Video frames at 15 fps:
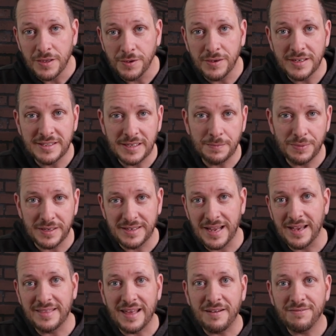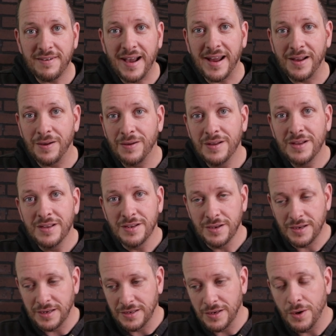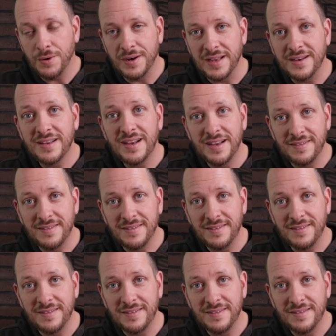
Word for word: You can simply take that file, you can load it,